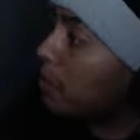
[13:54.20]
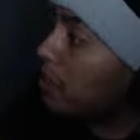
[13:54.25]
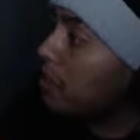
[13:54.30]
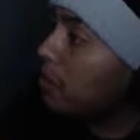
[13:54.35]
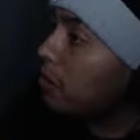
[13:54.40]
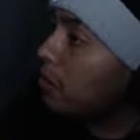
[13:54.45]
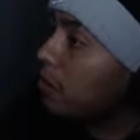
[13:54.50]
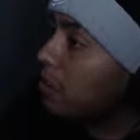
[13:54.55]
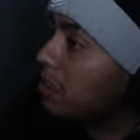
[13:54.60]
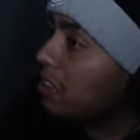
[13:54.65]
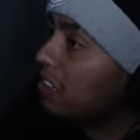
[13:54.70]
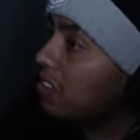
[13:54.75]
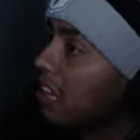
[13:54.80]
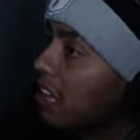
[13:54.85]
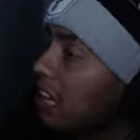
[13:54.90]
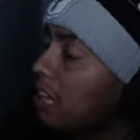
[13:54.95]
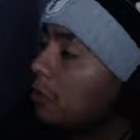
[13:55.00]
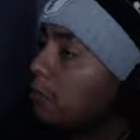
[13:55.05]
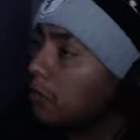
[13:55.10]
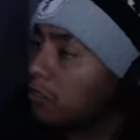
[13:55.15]
you know these
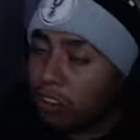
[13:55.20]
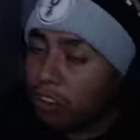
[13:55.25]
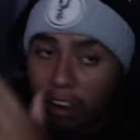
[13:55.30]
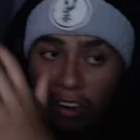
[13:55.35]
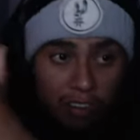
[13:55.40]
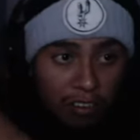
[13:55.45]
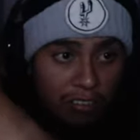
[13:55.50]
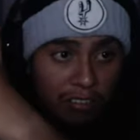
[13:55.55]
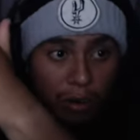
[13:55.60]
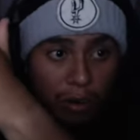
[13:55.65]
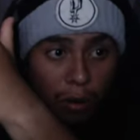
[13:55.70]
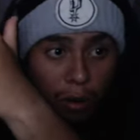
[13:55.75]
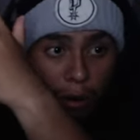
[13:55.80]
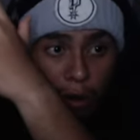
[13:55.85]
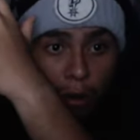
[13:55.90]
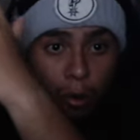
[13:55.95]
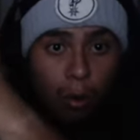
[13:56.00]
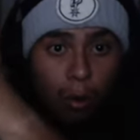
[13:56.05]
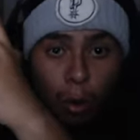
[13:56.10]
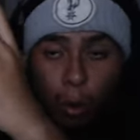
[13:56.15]
animatronics are
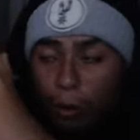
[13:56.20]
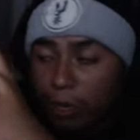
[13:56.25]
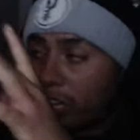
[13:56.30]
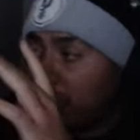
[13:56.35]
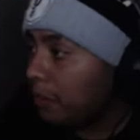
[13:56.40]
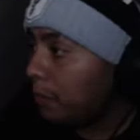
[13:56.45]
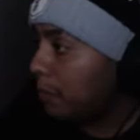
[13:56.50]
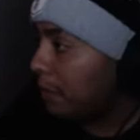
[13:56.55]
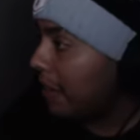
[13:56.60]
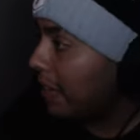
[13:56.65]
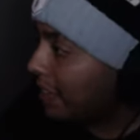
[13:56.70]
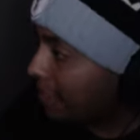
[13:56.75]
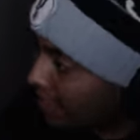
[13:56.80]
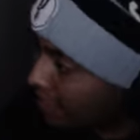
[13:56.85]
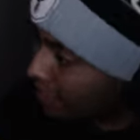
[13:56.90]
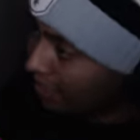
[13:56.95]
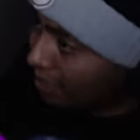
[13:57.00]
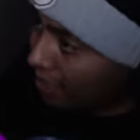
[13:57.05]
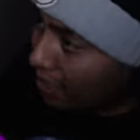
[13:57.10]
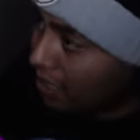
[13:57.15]
quirky, man.
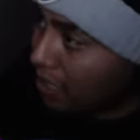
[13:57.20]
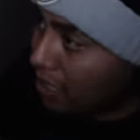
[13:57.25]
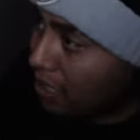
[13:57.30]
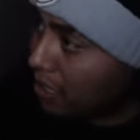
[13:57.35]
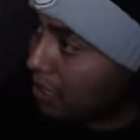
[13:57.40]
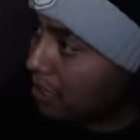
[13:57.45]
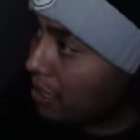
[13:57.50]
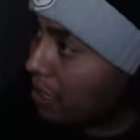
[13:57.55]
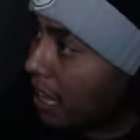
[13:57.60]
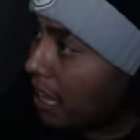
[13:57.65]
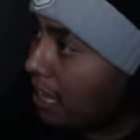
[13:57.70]
They